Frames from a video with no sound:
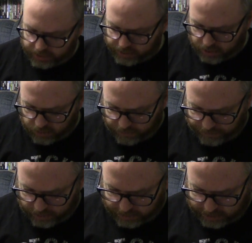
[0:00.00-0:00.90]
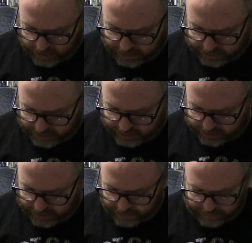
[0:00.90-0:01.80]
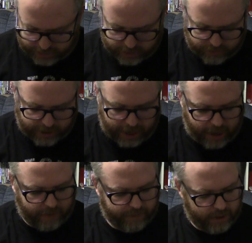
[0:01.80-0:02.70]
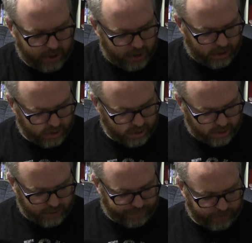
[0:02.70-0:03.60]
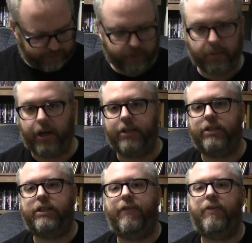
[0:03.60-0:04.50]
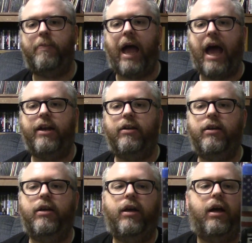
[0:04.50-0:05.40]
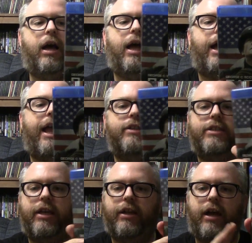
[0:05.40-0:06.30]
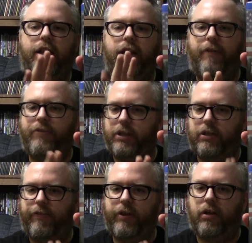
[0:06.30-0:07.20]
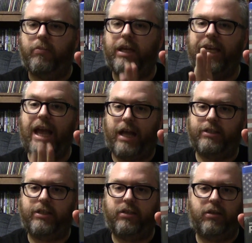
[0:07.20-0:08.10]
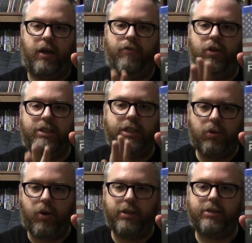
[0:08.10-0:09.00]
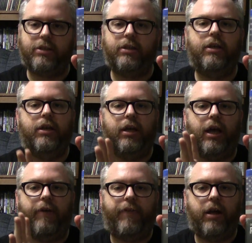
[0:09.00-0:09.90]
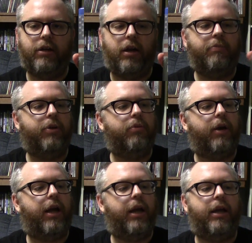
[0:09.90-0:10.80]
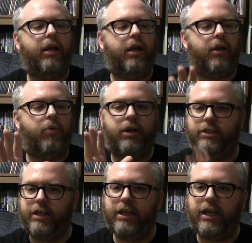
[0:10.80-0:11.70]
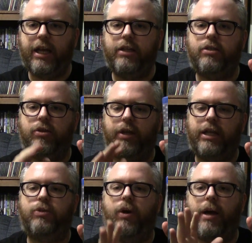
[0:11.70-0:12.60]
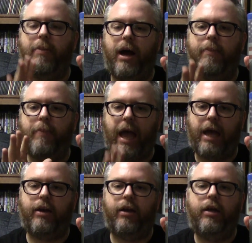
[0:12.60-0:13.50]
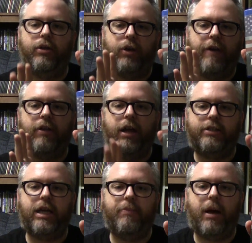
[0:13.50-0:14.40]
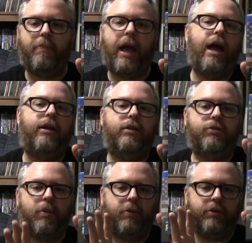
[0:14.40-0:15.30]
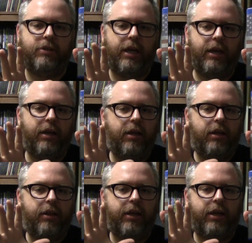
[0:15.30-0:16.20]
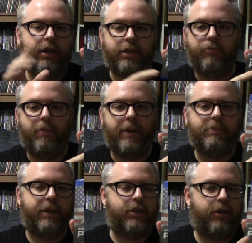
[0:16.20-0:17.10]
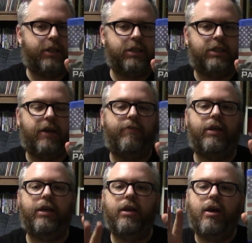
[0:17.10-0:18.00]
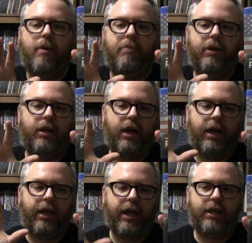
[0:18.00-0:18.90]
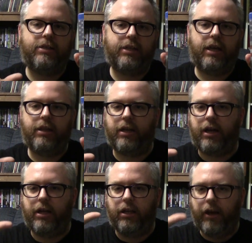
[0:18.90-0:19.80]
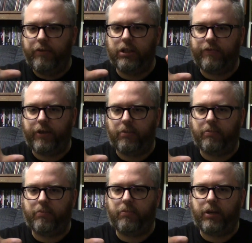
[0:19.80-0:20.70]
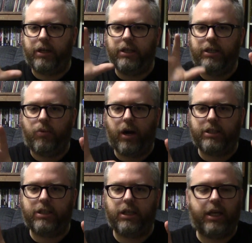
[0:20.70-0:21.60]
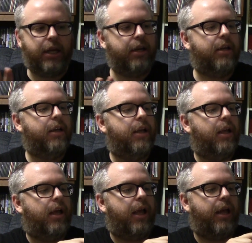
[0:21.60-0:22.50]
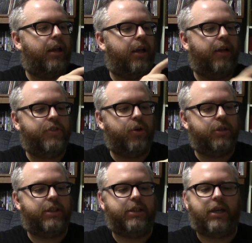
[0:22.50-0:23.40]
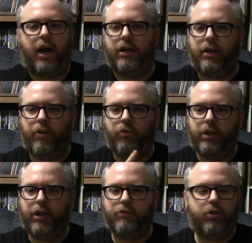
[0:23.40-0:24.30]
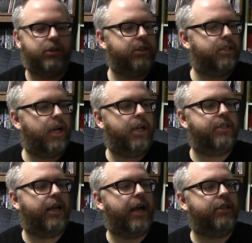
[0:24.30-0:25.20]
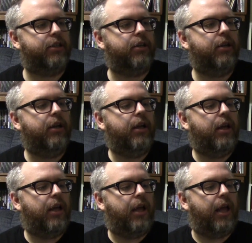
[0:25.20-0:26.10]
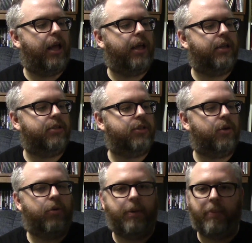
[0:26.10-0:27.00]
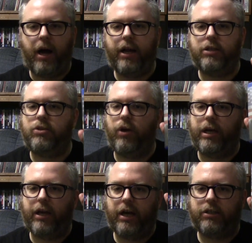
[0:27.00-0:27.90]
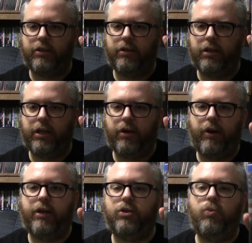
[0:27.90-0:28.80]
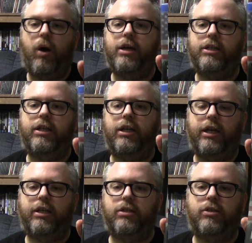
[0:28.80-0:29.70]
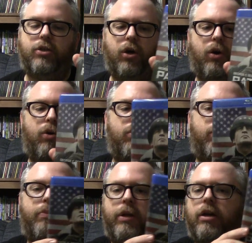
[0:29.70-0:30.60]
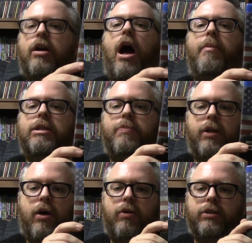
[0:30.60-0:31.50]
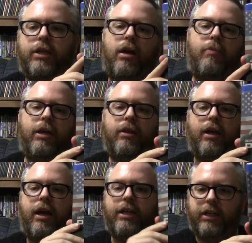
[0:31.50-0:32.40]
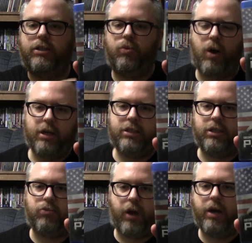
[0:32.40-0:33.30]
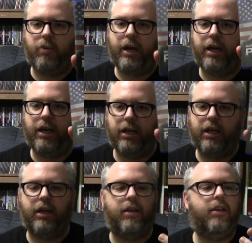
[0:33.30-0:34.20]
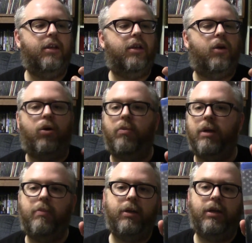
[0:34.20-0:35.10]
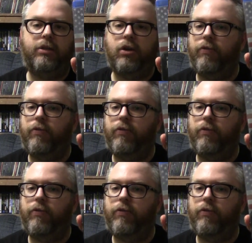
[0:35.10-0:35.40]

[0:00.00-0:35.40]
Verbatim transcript: so from the nineteen seventies, we have the, the first film in the nineteen seventies, Patton. I can't say that I love this film yet. I've only seen it once. I found it on Blu-ray. I wanted to see it again, so that's why I bought Patton. Don't have a lot to say about Patton. Just remember saying, thinking it did win Best Picture in nineteen seventy, but I can't say that I love this film. But I need to watch it again, and I love George C. Scott. I really love George C. Scott as an actor, and so I bought it so I could actually get around to watching it again. So put your comments below and tell me that I need to watch this right away again. Or maybe it's